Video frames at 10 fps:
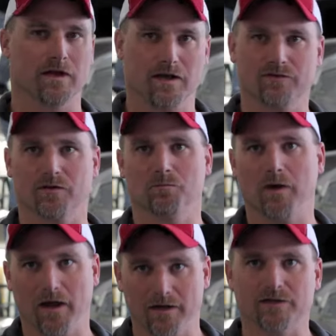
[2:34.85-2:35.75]
guys like
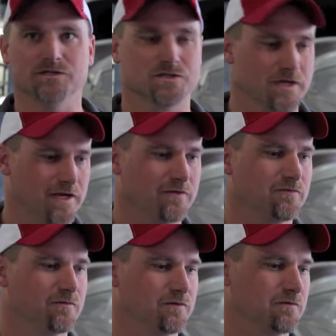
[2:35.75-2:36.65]
Mike and
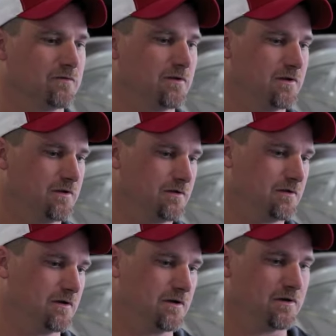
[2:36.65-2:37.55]
Jeff and
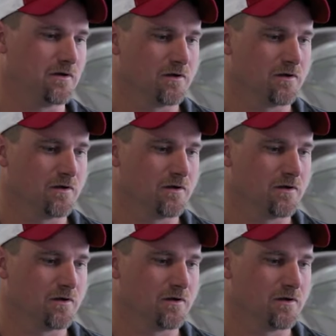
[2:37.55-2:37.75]
and uh,